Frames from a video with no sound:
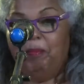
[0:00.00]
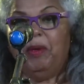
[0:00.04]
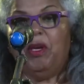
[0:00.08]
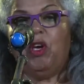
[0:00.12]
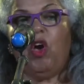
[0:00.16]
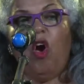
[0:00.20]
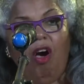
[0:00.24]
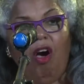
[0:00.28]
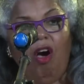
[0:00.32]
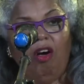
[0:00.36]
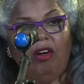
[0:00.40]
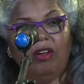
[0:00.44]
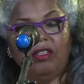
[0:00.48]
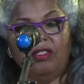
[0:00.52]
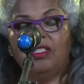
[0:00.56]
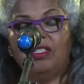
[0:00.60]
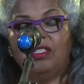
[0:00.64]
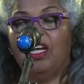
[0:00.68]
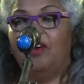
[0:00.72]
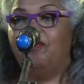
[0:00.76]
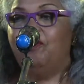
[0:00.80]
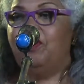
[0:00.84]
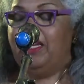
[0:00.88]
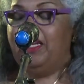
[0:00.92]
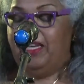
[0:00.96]

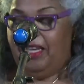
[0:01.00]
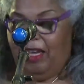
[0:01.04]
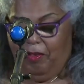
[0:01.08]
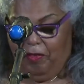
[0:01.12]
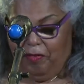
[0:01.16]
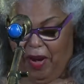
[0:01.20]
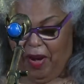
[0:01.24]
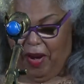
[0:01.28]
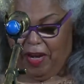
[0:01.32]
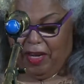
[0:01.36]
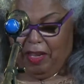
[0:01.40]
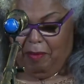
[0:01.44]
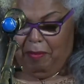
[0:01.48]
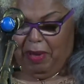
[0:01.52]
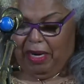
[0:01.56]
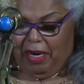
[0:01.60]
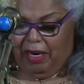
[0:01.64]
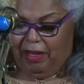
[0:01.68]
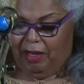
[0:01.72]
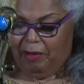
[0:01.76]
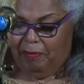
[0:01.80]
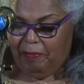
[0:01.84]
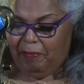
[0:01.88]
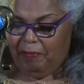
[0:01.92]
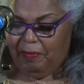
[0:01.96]
because of the late Freddie
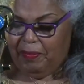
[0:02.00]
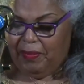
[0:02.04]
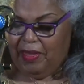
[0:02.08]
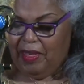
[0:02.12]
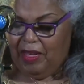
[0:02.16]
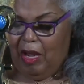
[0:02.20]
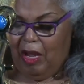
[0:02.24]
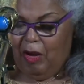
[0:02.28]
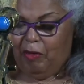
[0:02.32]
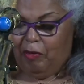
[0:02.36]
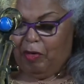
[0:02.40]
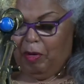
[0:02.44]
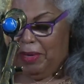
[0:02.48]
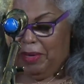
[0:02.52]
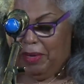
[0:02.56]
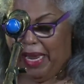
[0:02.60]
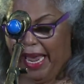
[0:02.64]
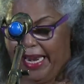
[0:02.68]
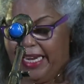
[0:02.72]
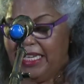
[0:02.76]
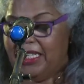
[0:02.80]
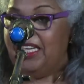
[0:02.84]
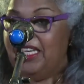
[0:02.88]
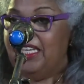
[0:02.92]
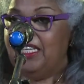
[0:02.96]
Miller. From
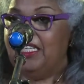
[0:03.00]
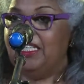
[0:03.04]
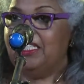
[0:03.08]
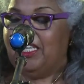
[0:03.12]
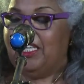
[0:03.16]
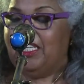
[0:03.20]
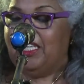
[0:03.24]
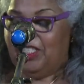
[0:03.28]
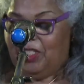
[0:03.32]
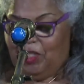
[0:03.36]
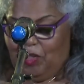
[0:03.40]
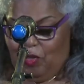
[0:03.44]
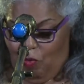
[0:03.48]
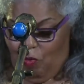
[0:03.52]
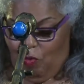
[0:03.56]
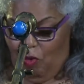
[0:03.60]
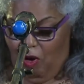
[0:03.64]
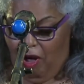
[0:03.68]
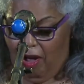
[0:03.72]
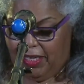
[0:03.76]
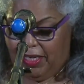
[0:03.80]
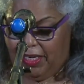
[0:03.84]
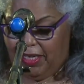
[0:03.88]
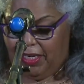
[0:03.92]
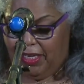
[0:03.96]

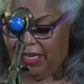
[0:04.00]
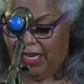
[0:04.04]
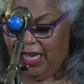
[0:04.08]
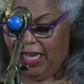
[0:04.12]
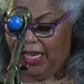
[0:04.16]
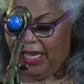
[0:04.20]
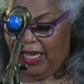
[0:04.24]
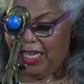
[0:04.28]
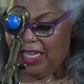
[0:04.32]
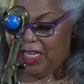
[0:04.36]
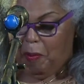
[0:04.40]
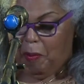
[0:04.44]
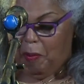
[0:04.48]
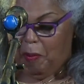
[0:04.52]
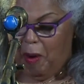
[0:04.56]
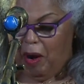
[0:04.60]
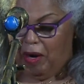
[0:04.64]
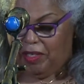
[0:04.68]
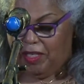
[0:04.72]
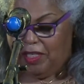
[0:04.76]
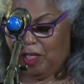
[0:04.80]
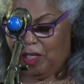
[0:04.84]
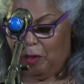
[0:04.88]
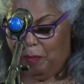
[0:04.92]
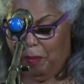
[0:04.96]
1961, he has
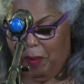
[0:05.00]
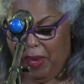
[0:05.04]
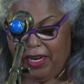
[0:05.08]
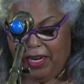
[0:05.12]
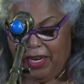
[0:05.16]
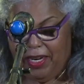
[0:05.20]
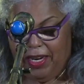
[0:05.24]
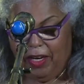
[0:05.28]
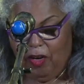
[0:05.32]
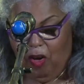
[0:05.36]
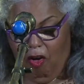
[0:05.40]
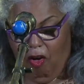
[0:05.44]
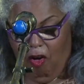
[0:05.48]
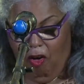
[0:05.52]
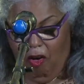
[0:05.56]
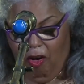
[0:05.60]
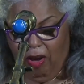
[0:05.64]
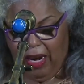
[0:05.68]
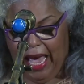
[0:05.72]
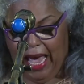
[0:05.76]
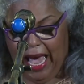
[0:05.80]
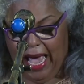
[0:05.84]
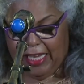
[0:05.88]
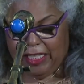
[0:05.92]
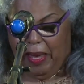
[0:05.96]
participated in
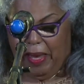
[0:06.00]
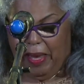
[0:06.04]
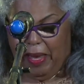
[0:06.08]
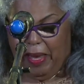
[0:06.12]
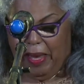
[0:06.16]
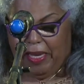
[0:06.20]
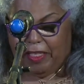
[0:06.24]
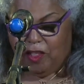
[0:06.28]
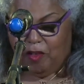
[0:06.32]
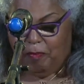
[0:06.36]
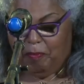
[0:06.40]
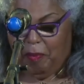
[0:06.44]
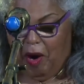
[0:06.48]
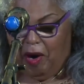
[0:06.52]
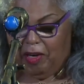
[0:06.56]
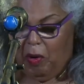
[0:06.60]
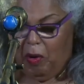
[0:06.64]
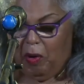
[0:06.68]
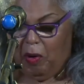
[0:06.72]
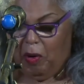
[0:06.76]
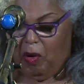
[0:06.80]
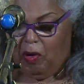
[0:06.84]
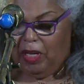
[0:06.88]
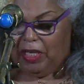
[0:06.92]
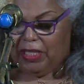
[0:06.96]
all aspects of party
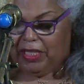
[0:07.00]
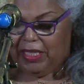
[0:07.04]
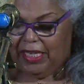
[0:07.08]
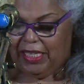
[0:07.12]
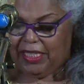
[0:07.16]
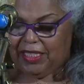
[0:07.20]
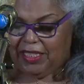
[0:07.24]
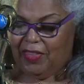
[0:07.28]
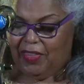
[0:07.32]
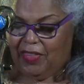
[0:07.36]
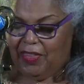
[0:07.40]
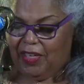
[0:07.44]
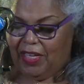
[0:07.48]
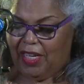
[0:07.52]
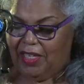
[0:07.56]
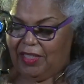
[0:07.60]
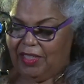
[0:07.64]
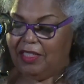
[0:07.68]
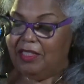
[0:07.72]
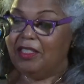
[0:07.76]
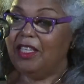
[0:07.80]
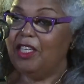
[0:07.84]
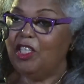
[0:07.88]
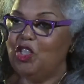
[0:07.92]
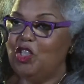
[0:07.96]
politics in the
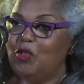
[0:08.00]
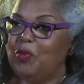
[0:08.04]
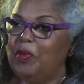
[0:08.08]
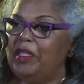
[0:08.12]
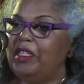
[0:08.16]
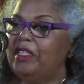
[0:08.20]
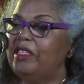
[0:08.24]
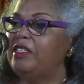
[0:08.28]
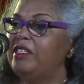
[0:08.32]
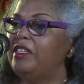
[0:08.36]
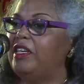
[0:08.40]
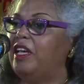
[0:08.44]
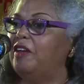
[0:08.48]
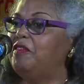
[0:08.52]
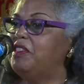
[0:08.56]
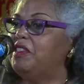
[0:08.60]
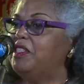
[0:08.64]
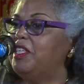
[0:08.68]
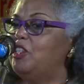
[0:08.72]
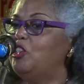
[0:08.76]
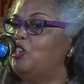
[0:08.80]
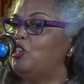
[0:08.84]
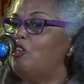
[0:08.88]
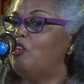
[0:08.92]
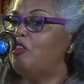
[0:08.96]
constituency of
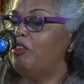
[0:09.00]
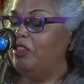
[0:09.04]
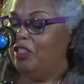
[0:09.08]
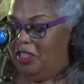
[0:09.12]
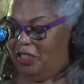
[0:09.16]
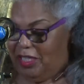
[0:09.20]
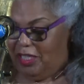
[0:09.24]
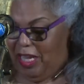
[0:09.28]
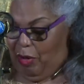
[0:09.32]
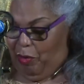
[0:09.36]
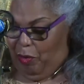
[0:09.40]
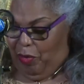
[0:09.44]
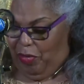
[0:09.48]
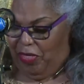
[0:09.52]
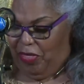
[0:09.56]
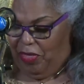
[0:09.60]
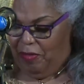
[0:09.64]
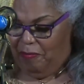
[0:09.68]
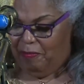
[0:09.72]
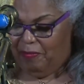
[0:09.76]
St. George South,